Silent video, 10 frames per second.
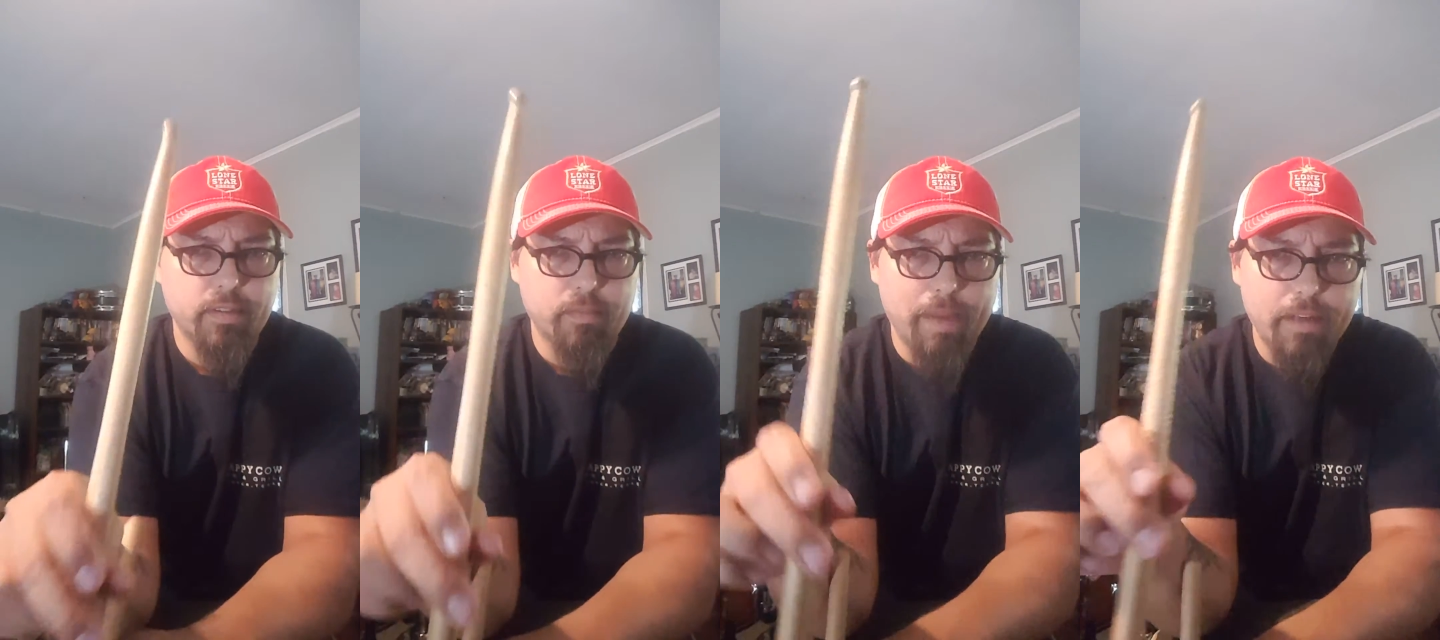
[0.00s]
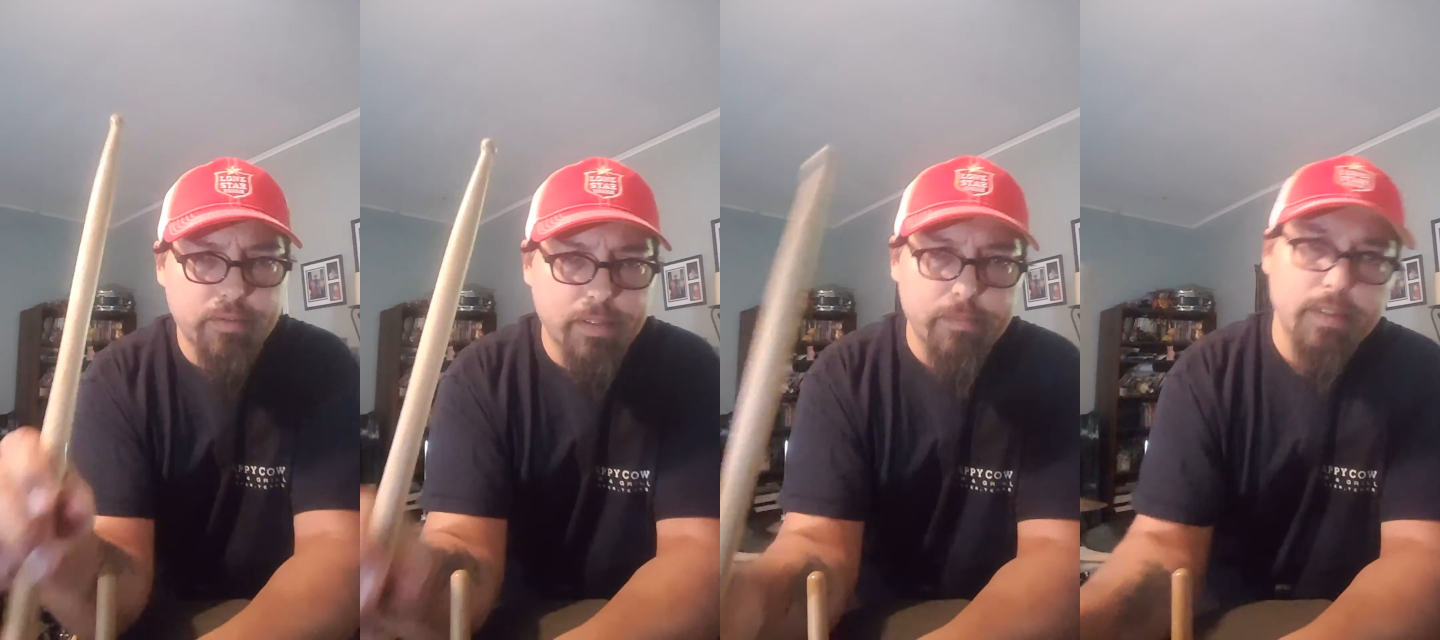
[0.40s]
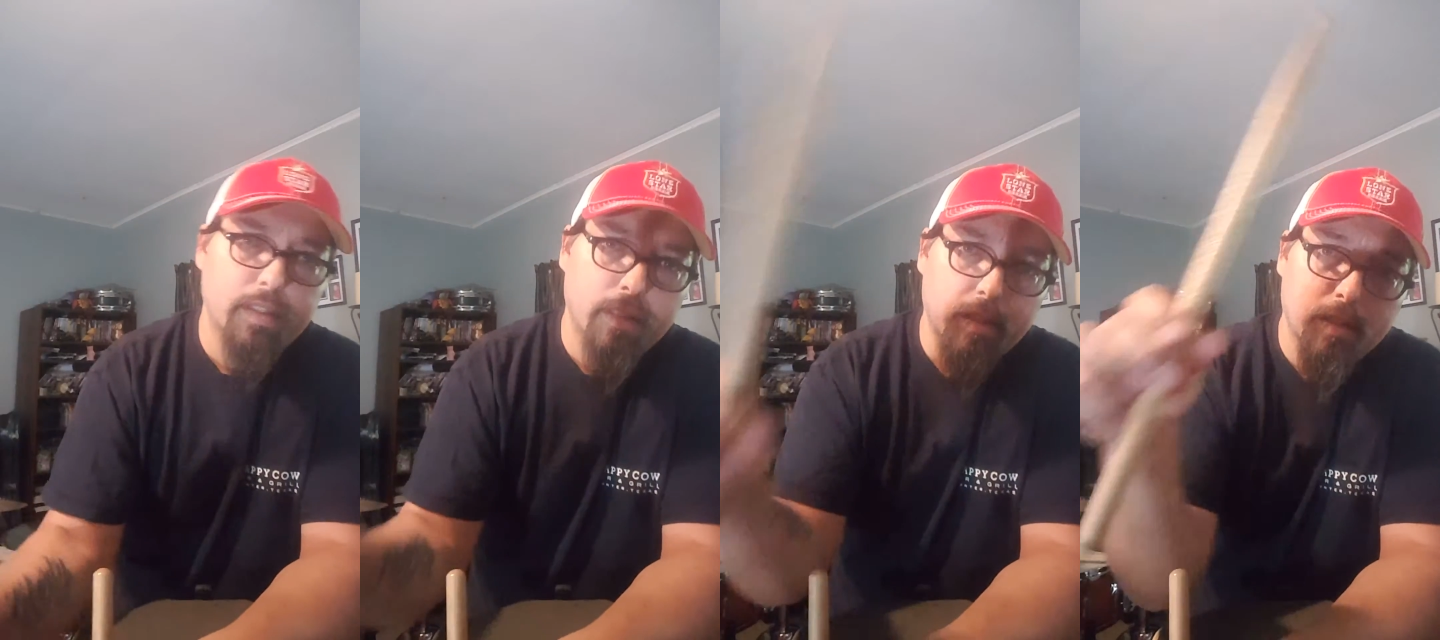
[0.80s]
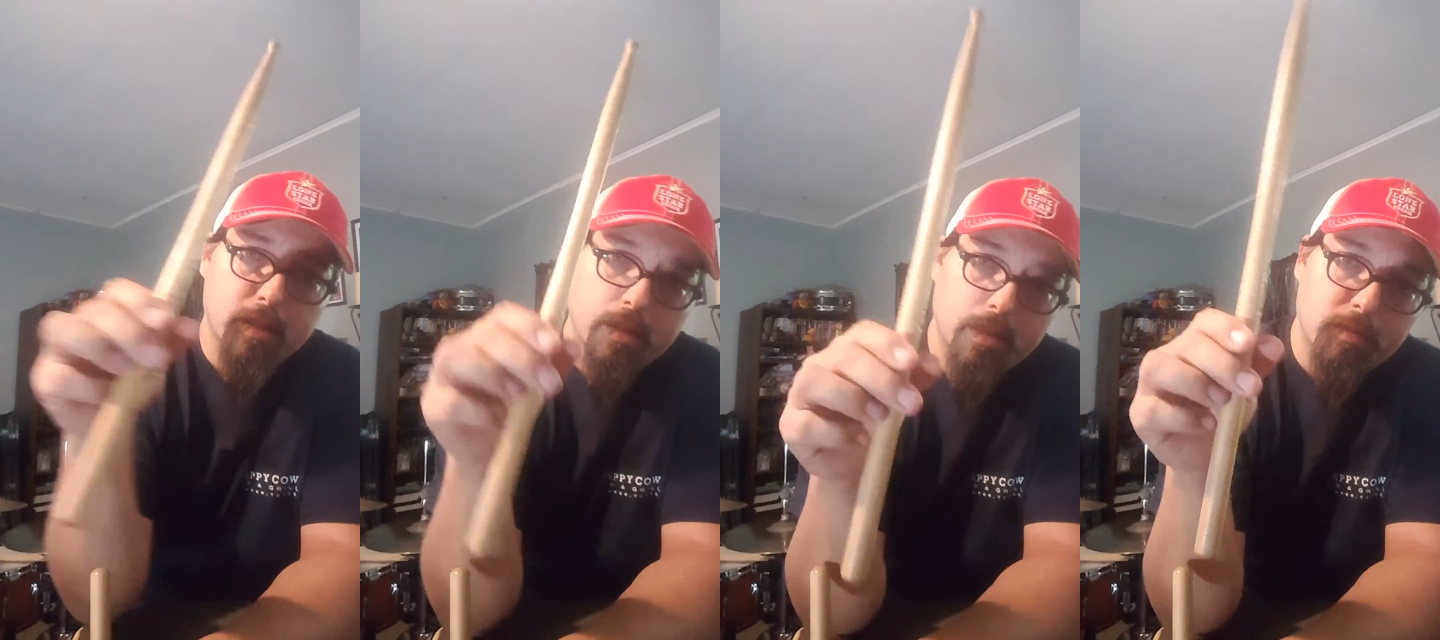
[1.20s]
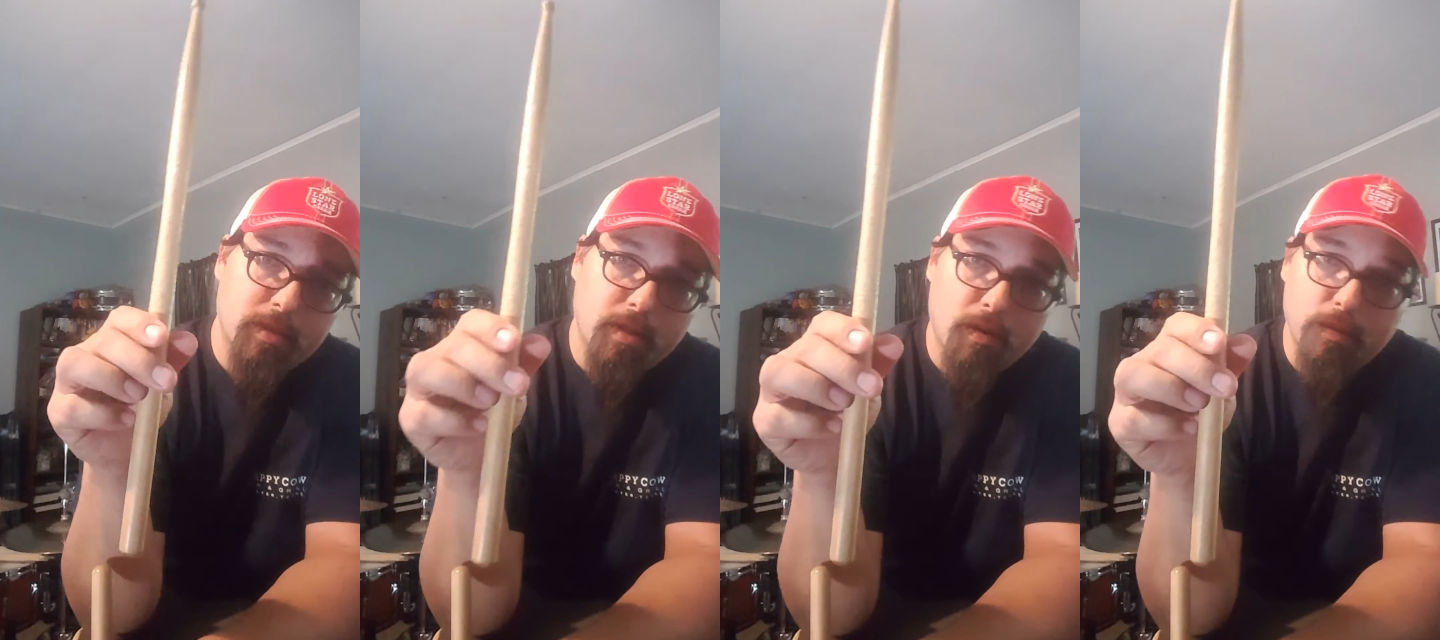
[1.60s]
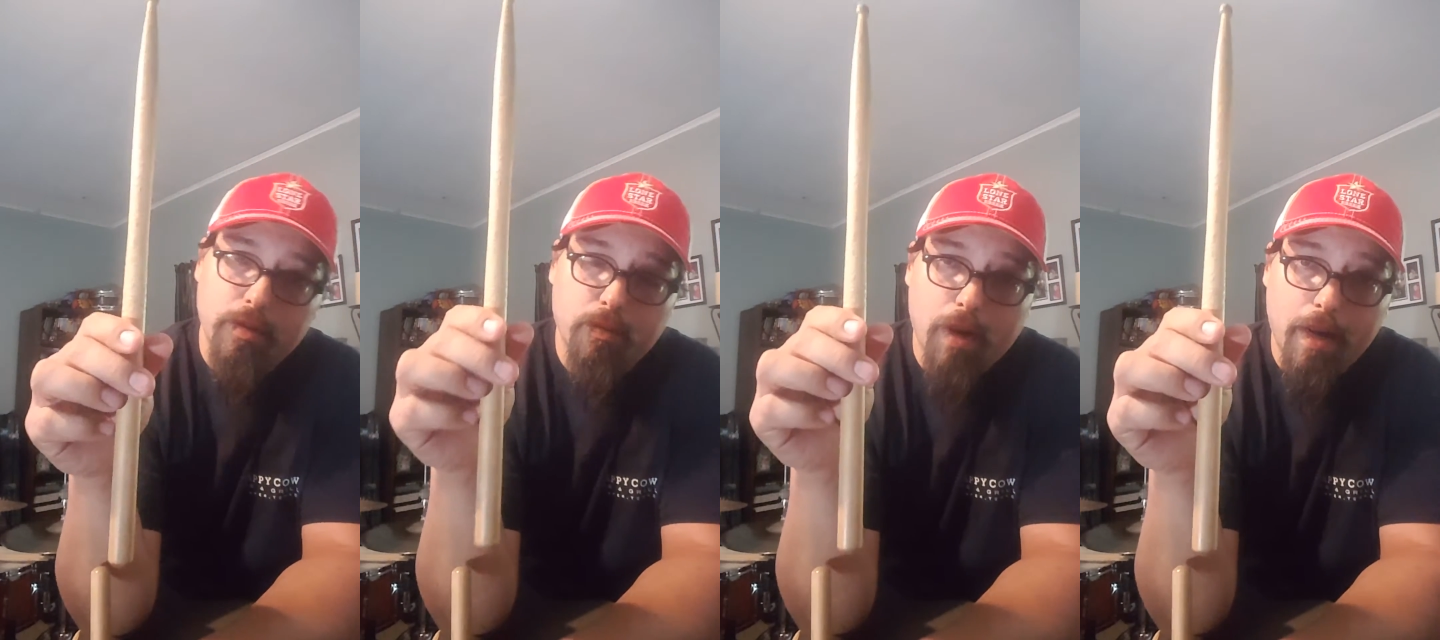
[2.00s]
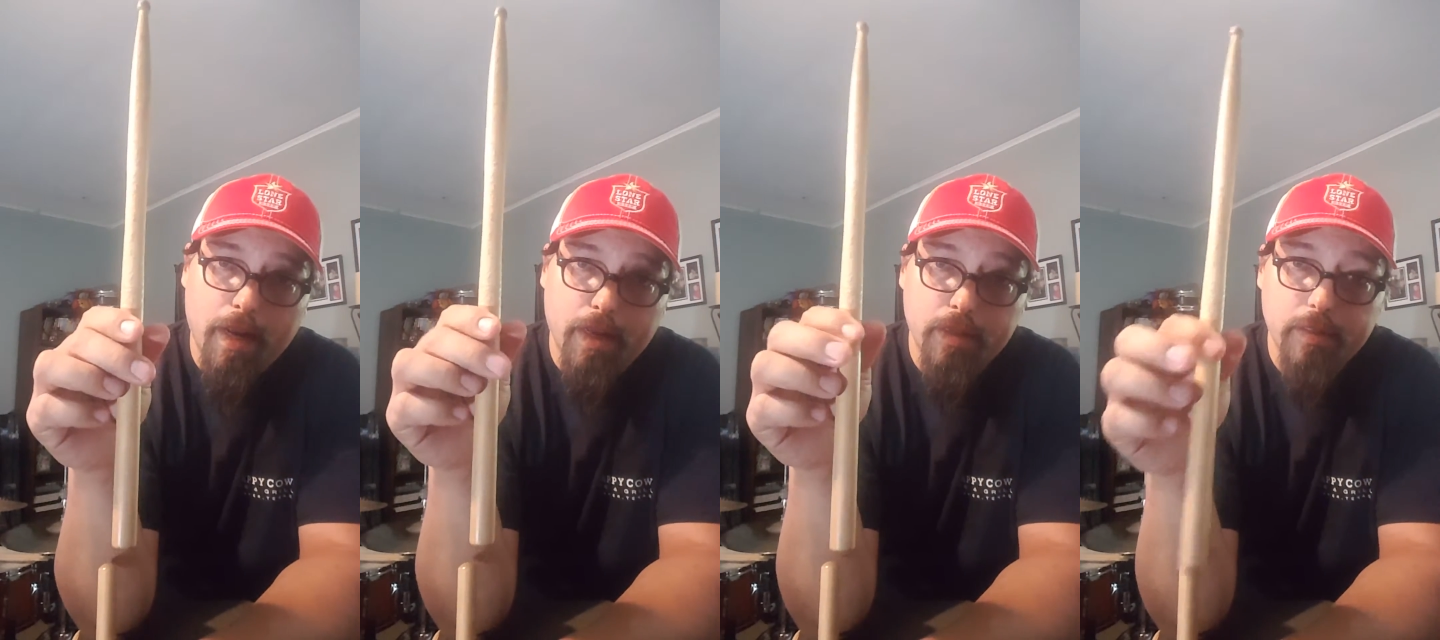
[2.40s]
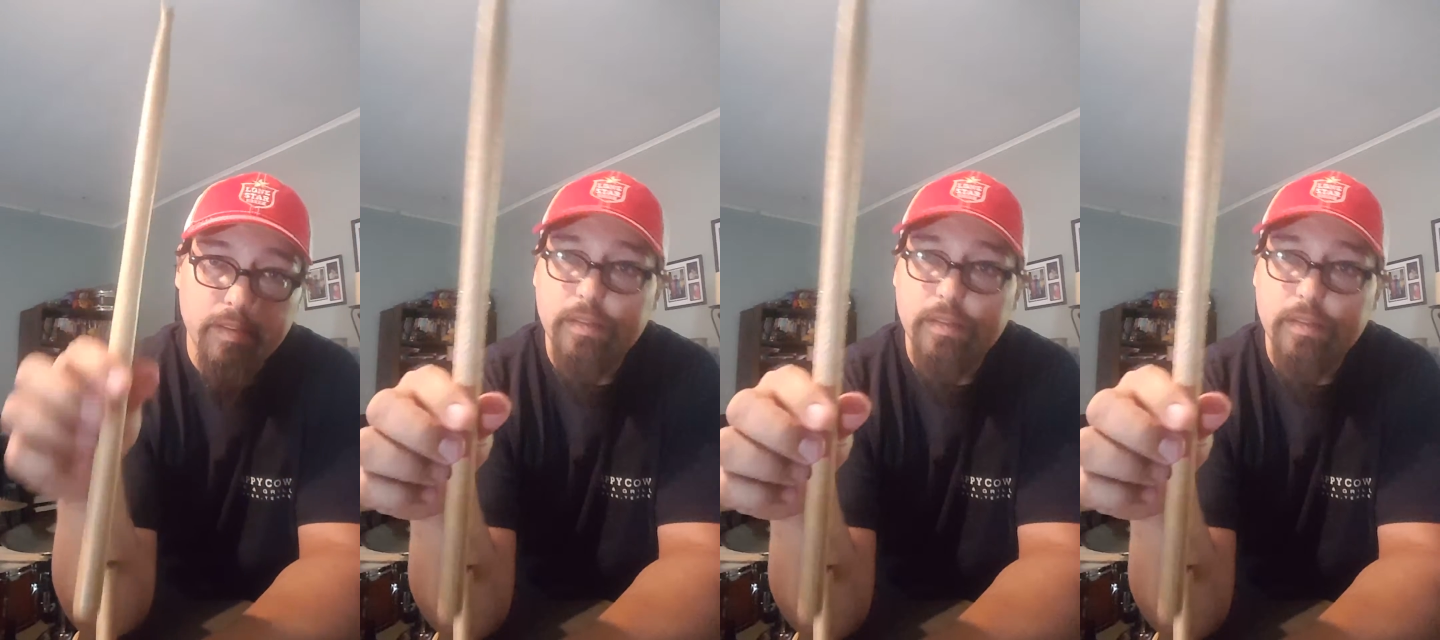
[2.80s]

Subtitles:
so match grip, it would start with your right hand,